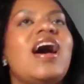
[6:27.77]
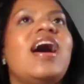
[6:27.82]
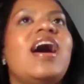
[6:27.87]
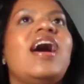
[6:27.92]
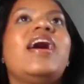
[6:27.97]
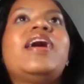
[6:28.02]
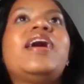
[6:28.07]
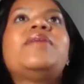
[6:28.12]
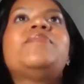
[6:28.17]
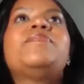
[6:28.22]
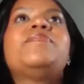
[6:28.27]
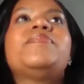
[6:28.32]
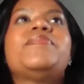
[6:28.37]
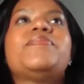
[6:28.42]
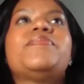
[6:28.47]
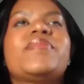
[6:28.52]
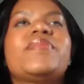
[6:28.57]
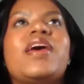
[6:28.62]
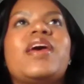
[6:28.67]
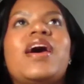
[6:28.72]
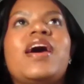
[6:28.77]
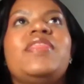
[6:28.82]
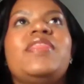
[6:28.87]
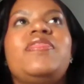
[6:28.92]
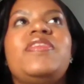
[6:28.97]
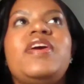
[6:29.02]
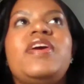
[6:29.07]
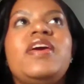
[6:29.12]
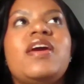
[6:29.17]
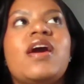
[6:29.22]
Um, I
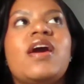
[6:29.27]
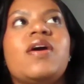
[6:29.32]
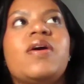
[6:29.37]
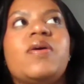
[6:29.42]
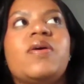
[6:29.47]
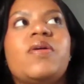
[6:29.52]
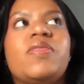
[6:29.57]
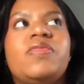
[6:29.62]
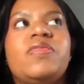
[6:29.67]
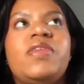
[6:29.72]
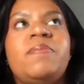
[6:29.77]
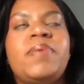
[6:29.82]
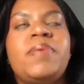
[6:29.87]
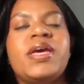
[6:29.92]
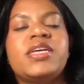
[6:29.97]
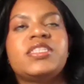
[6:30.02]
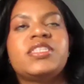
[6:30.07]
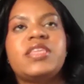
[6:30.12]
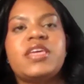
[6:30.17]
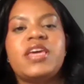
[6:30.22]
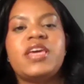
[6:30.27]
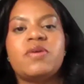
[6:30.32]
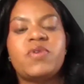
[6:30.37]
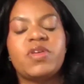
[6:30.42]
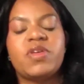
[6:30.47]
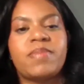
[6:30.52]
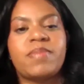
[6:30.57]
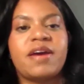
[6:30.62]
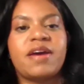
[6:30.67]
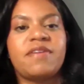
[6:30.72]
think the biggest thing
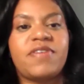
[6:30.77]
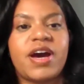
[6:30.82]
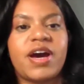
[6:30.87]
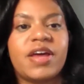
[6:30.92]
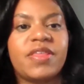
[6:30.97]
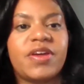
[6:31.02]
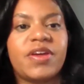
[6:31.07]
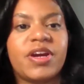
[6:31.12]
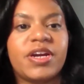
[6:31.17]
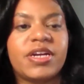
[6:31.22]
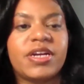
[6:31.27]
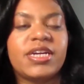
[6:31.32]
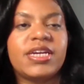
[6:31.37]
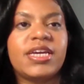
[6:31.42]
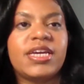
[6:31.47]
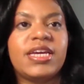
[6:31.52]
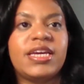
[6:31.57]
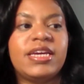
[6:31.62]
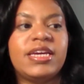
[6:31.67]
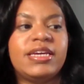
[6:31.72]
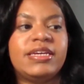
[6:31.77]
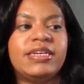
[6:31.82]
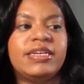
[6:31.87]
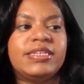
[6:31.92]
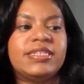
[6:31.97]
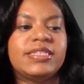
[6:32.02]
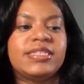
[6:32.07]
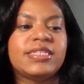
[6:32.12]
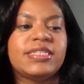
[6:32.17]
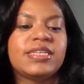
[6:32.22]
with my father
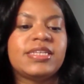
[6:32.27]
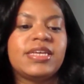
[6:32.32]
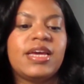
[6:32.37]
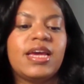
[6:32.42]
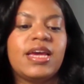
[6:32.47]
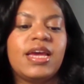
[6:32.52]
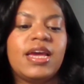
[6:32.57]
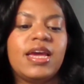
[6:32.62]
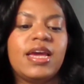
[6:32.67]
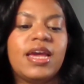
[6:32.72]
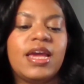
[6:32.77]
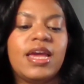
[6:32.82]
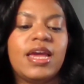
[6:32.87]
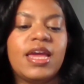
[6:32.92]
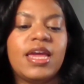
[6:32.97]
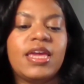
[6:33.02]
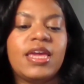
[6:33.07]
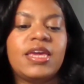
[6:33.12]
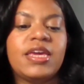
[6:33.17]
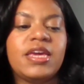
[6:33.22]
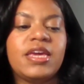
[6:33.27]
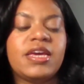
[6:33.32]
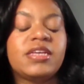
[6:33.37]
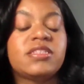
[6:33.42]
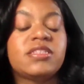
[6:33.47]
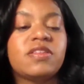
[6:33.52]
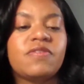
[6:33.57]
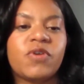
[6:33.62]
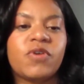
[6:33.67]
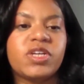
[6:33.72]
is he
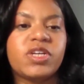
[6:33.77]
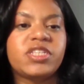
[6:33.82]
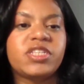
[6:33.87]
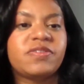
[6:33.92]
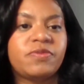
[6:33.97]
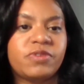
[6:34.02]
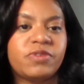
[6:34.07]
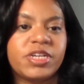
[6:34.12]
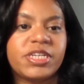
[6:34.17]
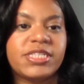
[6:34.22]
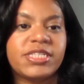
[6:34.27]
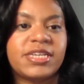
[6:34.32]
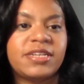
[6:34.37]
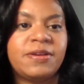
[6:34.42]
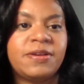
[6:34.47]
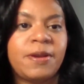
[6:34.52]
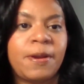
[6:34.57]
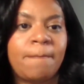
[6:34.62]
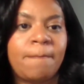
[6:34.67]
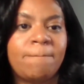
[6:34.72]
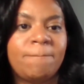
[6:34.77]
is the voice of reason.